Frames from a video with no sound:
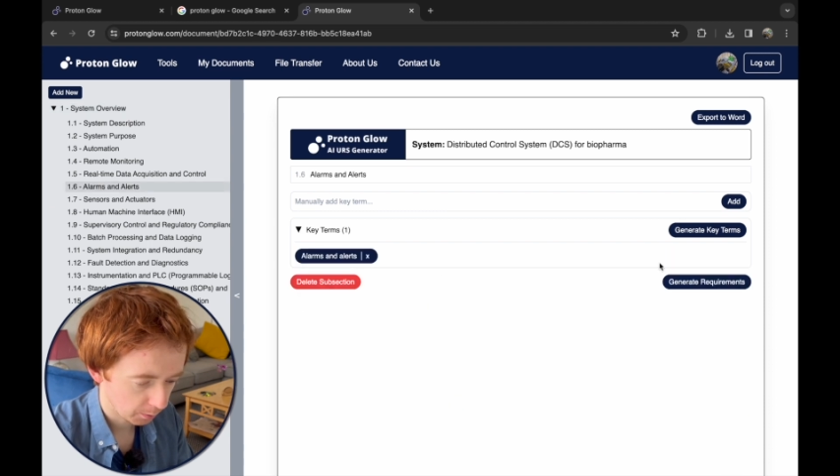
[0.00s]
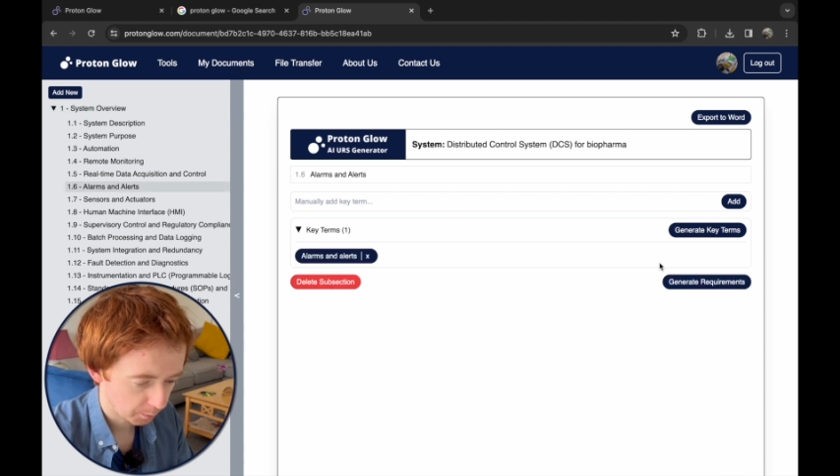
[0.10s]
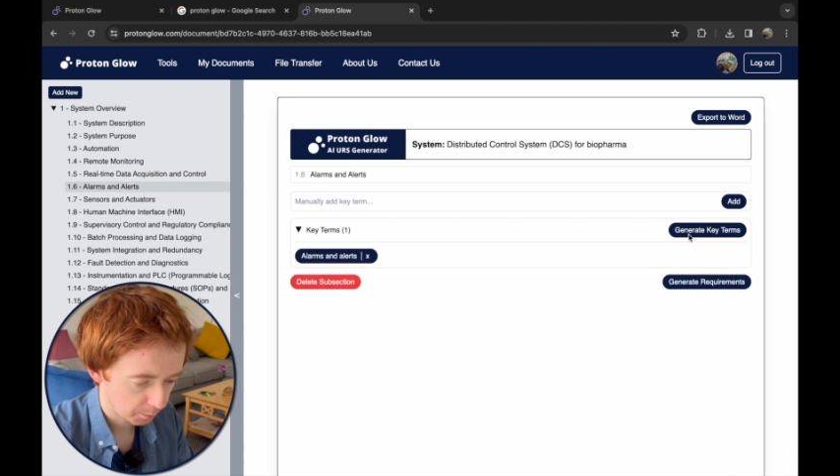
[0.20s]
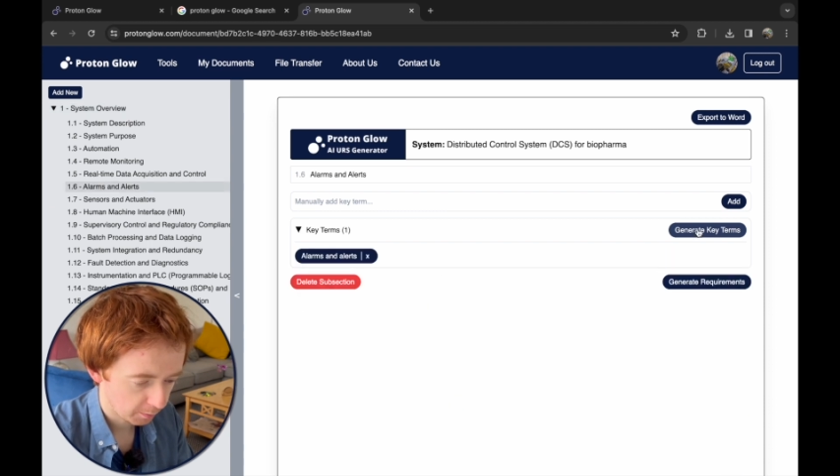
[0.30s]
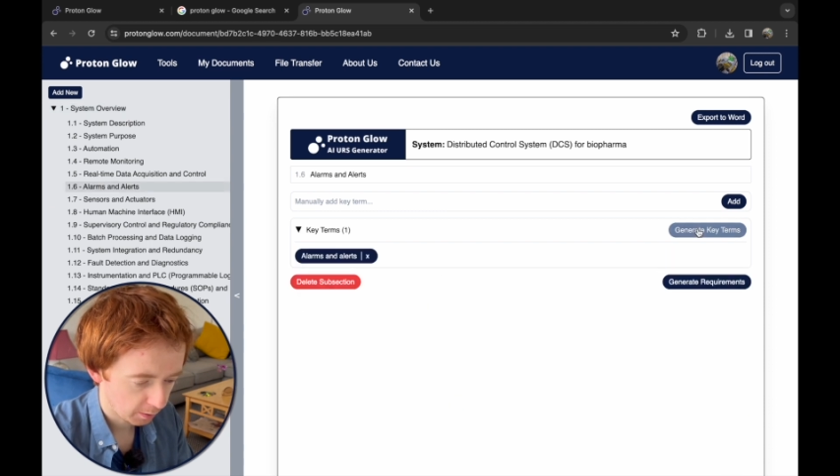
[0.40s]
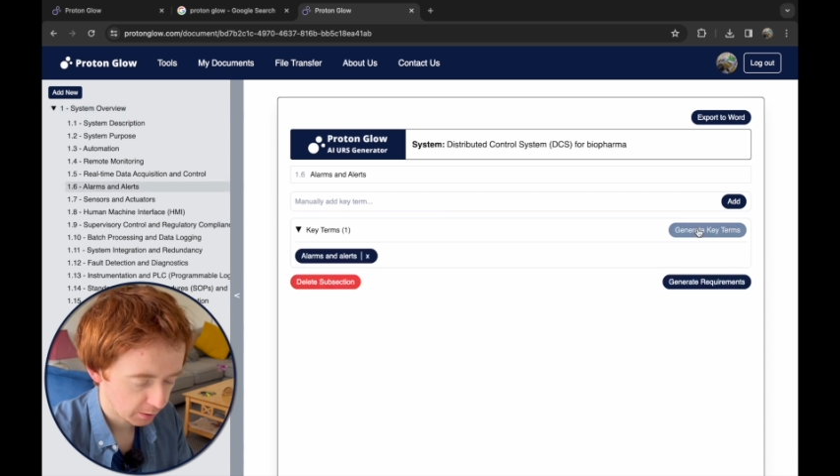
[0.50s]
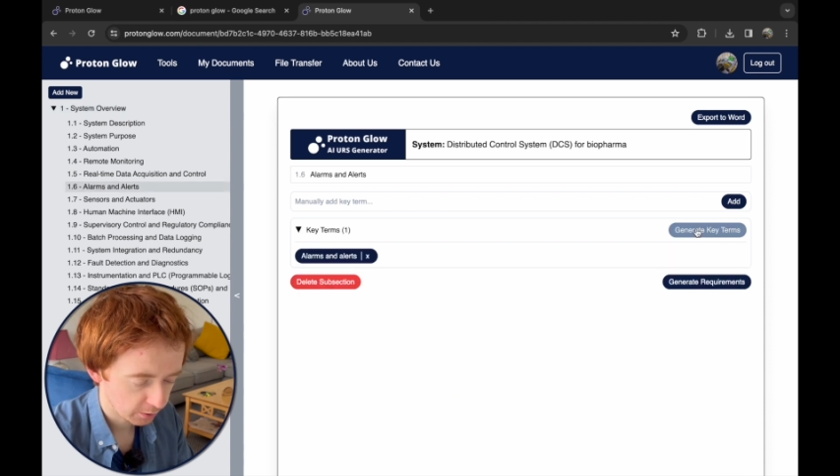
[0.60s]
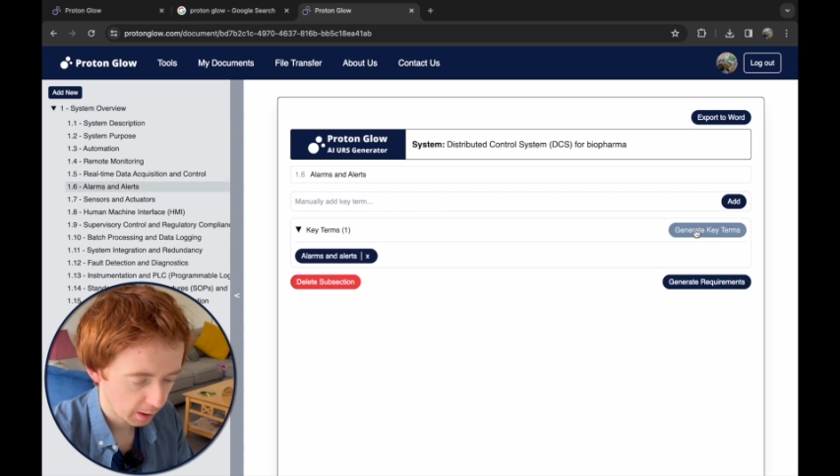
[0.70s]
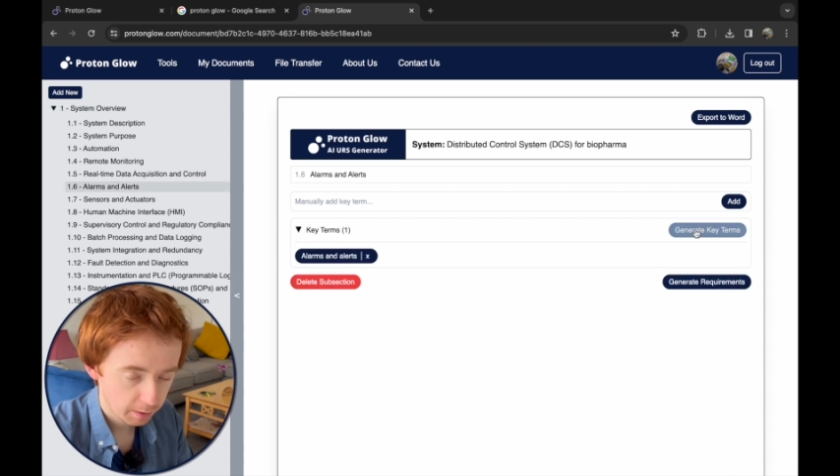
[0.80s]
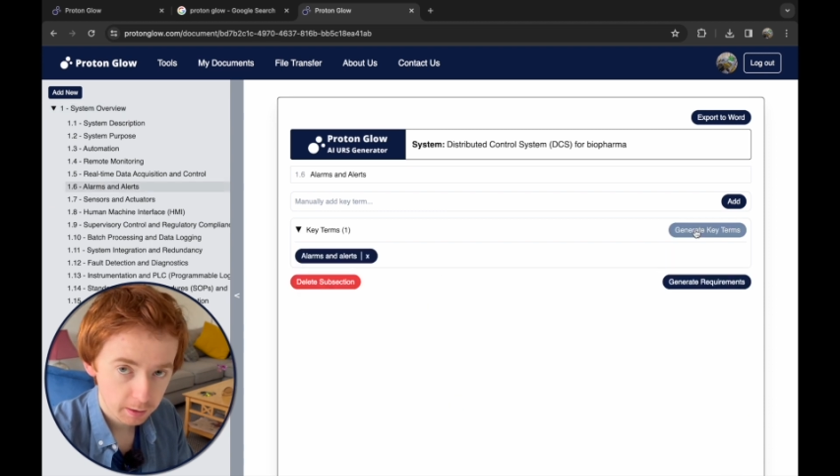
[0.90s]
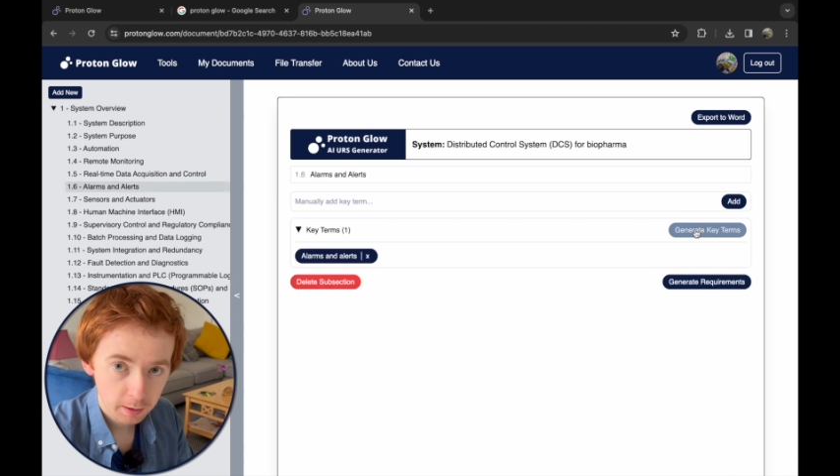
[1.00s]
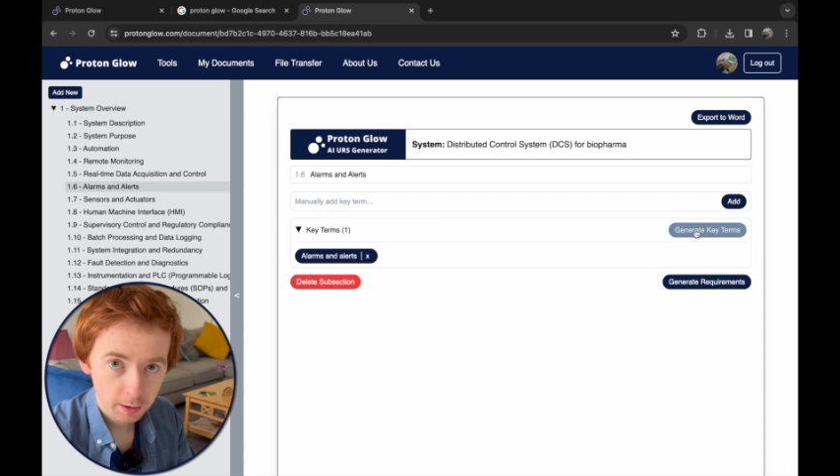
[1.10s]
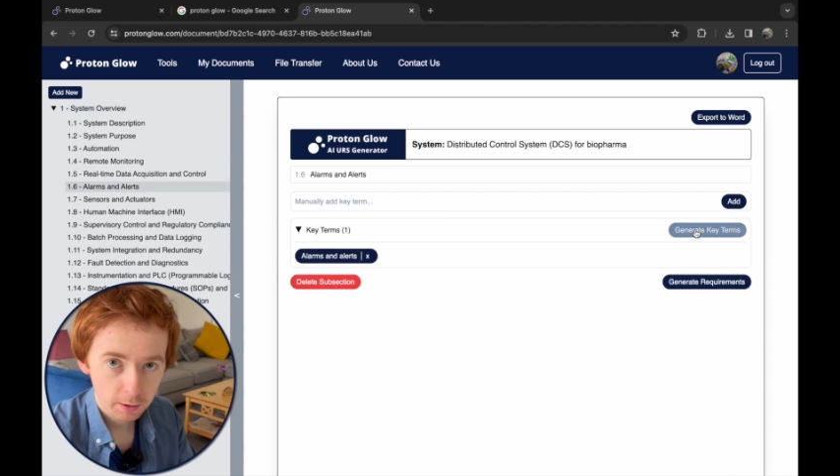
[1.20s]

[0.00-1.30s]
they're fairly generic.